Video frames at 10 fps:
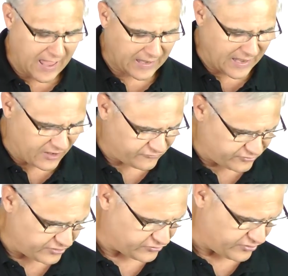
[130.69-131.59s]
And as
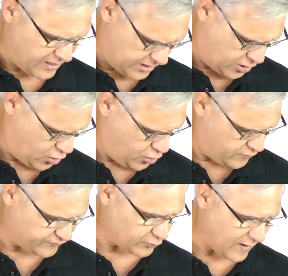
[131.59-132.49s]
this thing
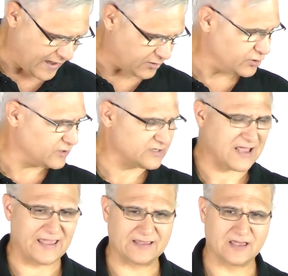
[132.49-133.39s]
curves around, you can
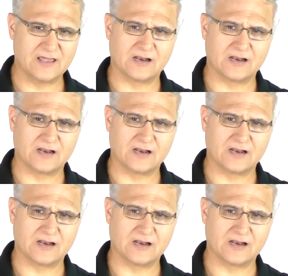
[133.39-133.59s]
take,